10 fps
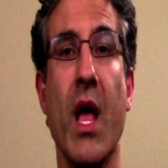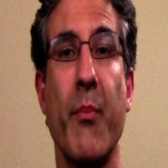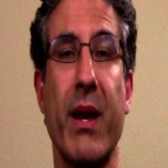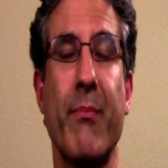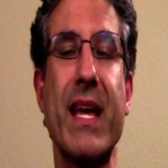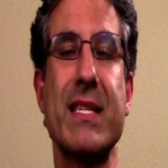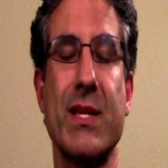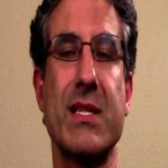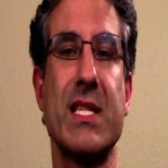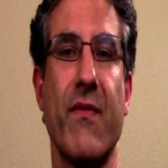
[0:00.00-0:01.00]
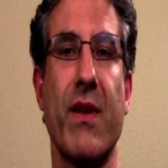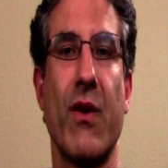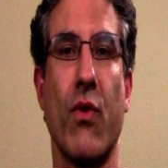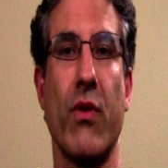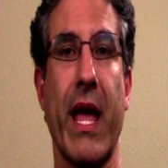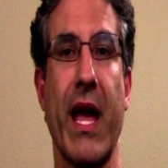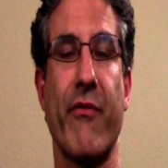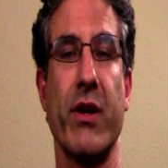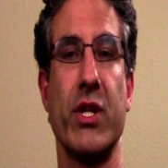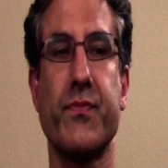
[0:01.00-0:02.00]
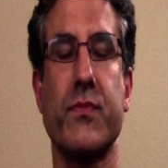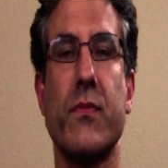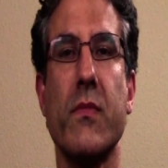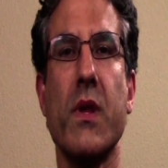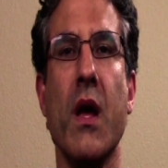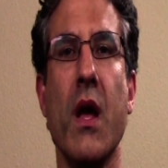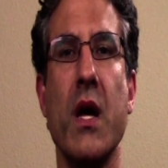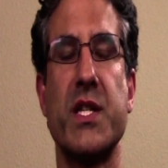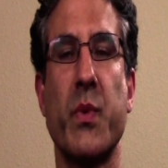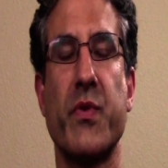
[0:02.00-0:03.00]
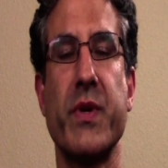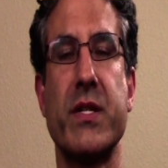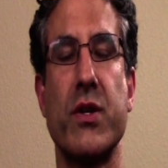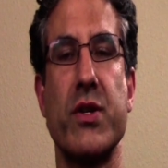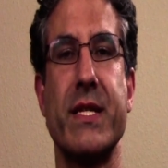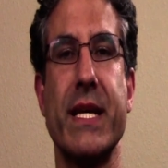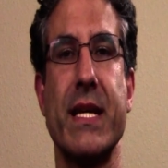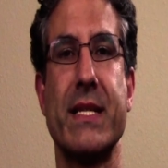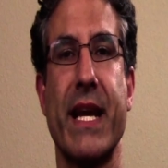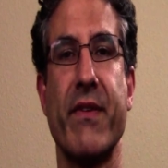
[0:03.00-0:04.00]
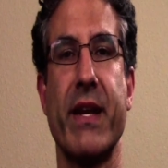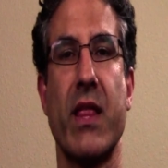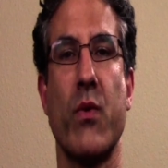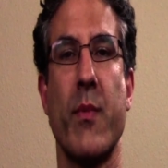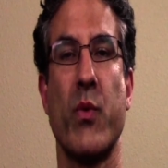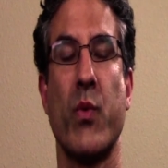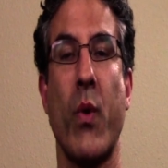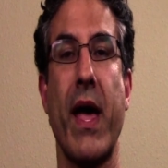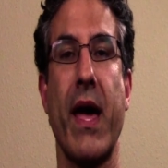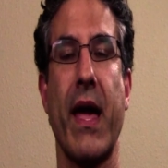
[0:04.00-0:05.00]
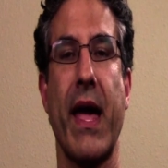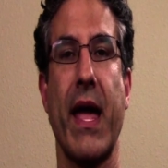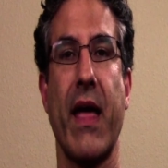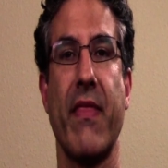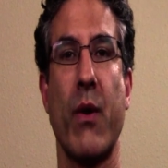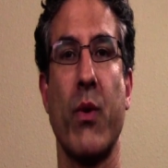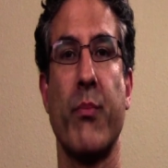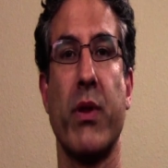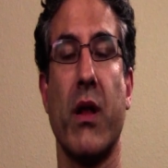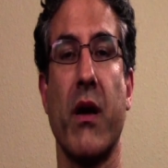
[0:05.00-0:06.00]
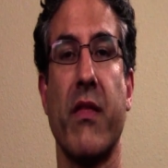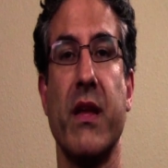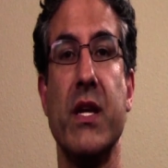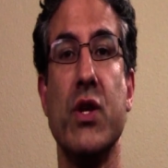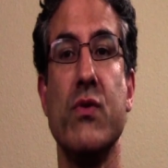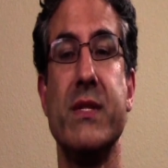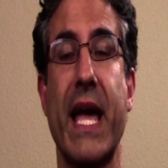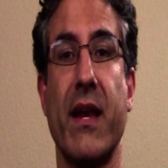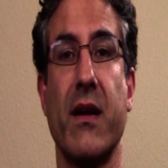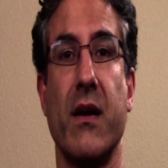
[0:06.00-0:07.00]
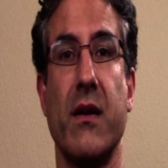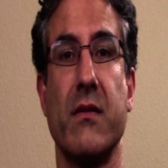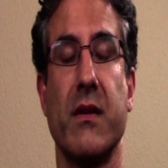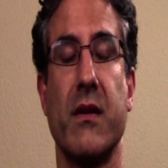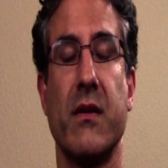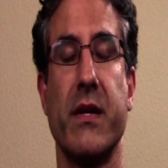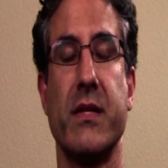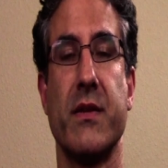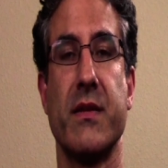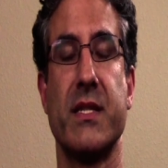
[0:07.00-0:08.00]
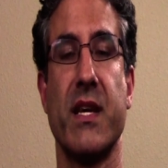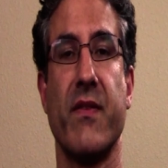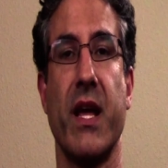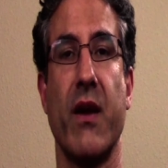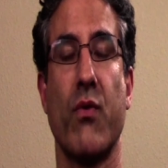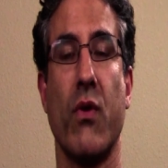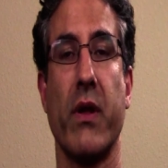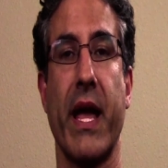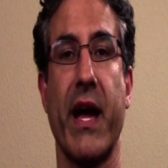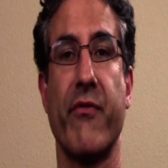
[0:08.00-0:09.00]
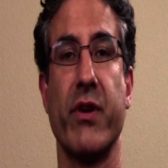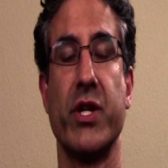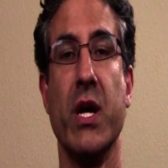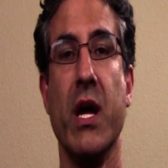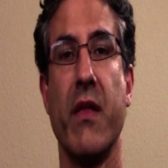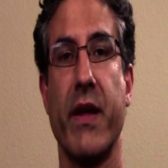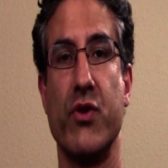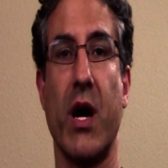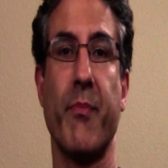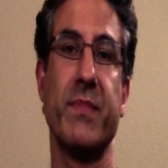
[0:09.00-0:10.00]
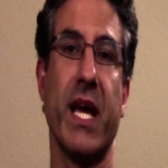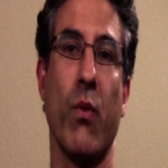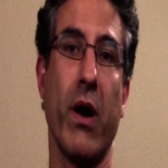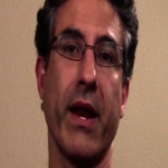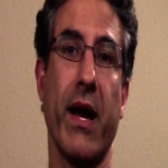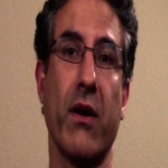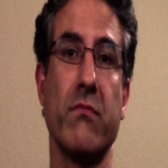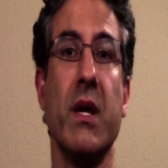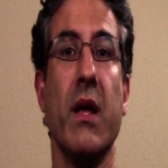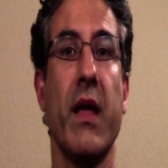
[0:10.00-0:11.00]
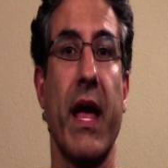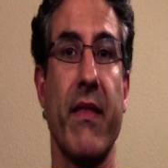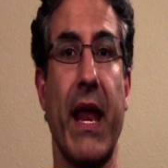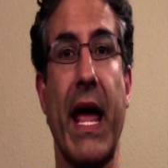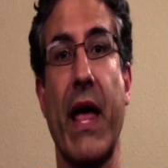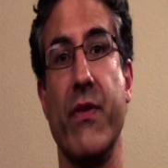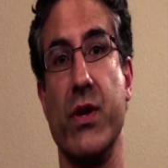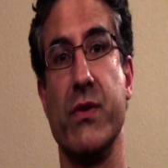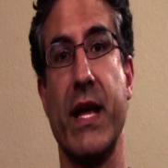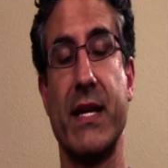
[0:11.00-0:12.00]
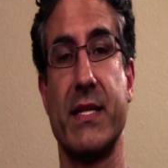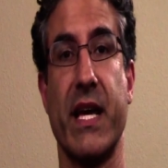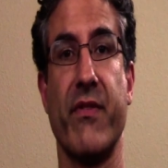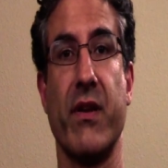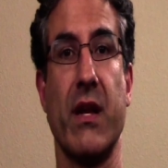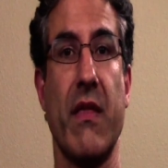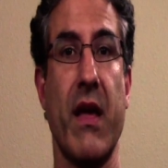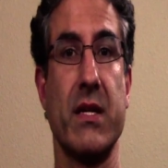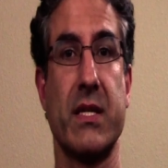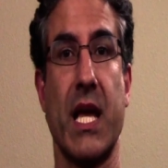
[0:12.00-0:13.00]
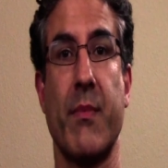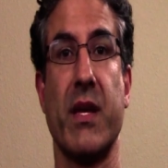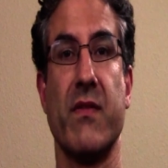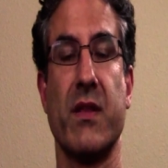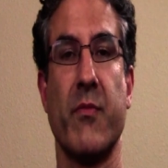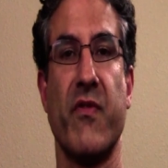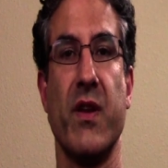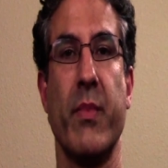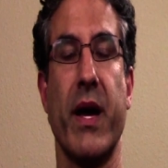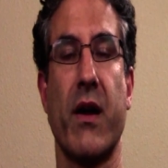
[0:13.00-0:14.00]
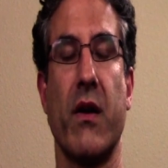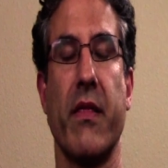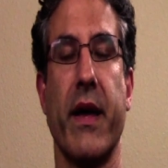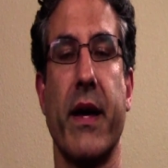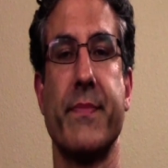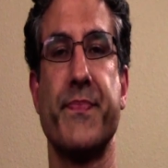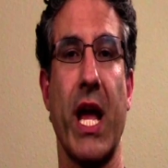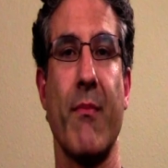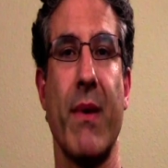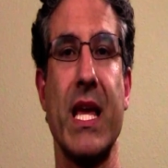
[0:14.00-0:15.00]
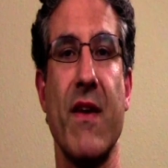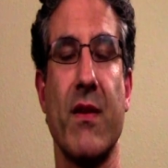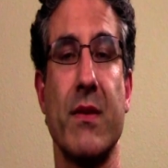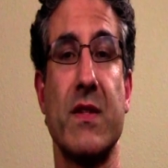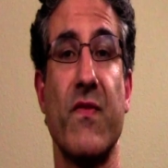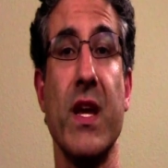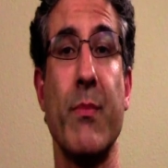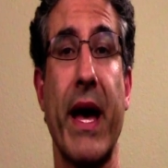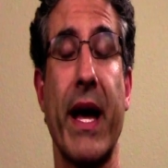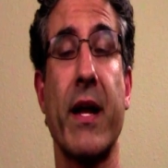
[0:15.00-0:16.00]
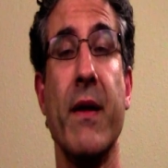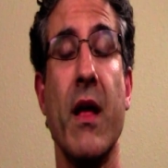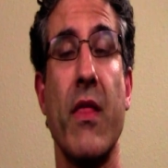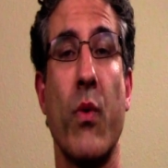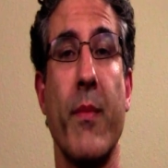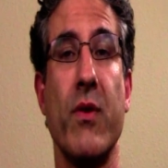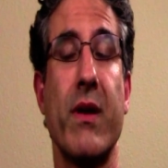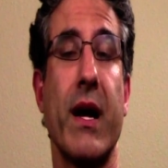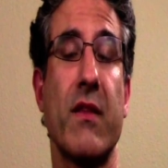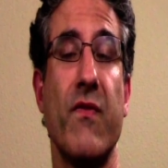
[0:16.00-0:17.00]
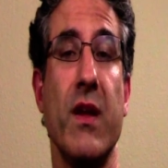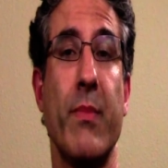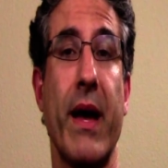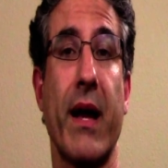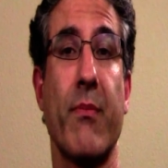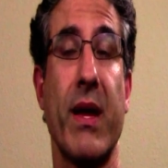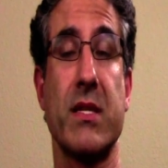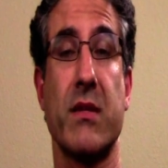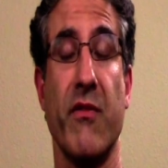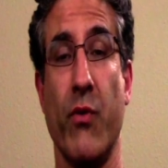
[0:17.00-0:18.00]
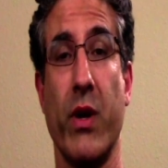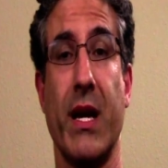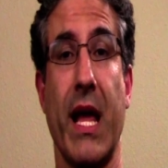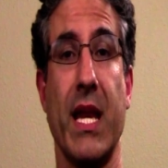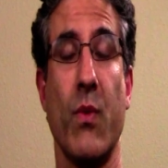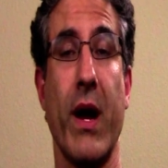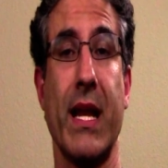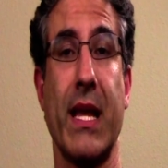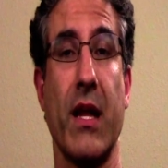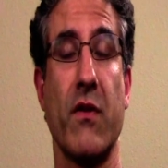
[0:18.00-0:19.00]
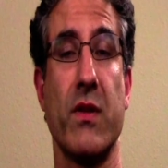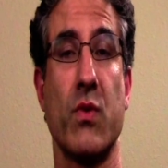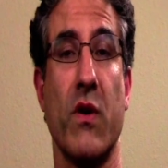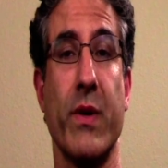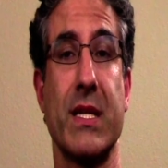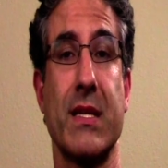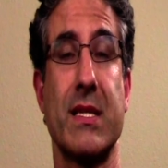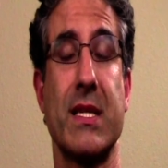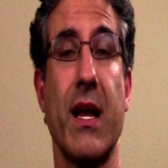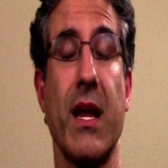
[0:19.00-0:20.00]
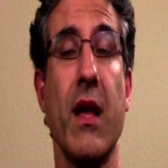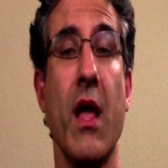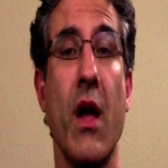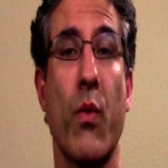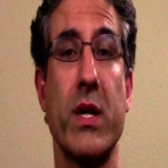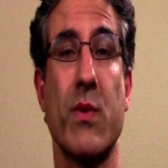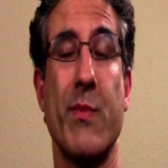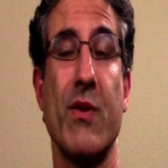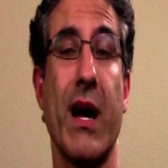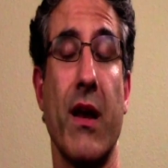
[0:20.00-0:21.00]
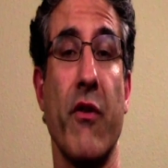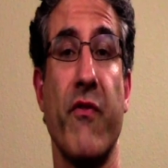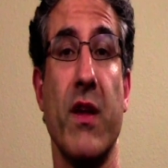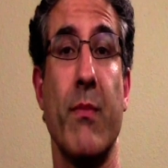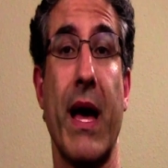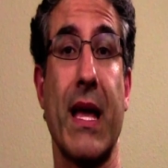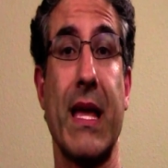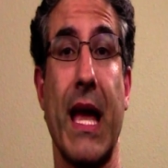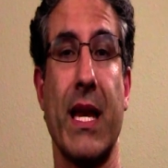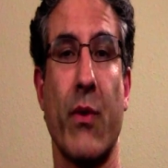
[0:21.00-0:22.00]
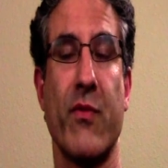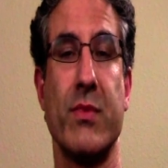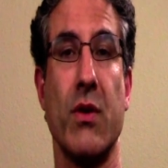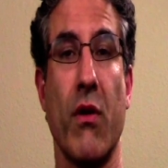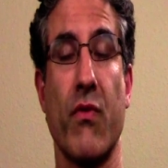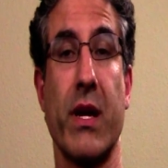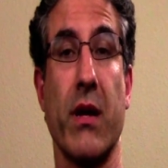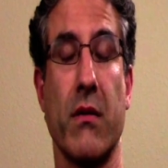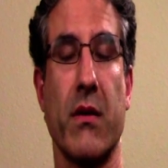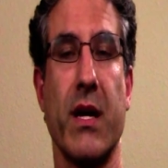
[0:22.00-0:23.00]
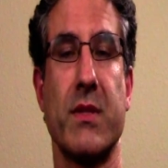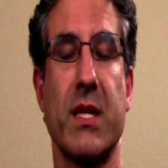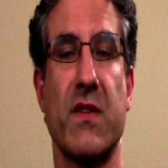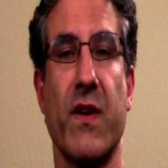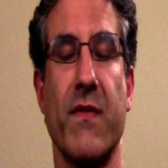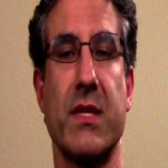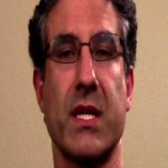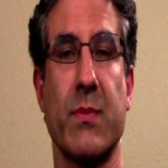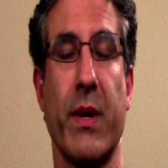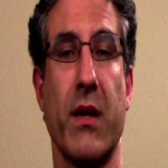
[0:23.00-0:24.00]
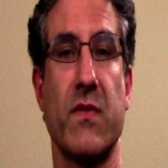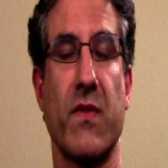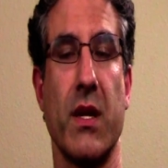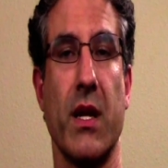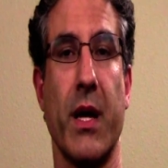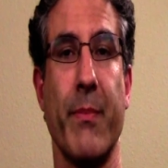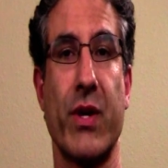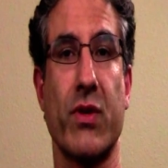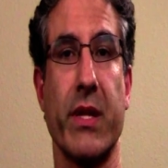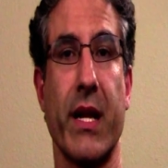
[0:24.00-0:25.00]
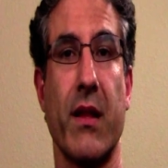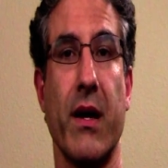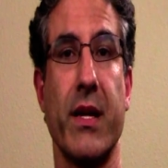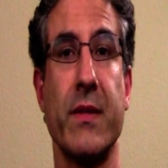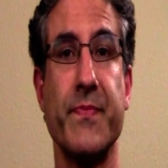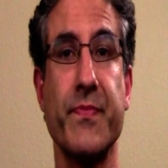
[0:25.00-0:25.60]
But it basically is a 7-day rolling average. So what the researchers did is that every day the women would weigh and they would plug the new data into the 7-day rolling average. They dropped day one out and then add the new day 7, and they just kept giving them feedback on that. And by giving them this feedback, the women who got the feedback basically avoided any weight gain over the 12 weeks of the study, whereas women who got no feedback gained anywhere from 2 to 3 kilograms. That's 5 to 6 pounds for the non-metrically inclined.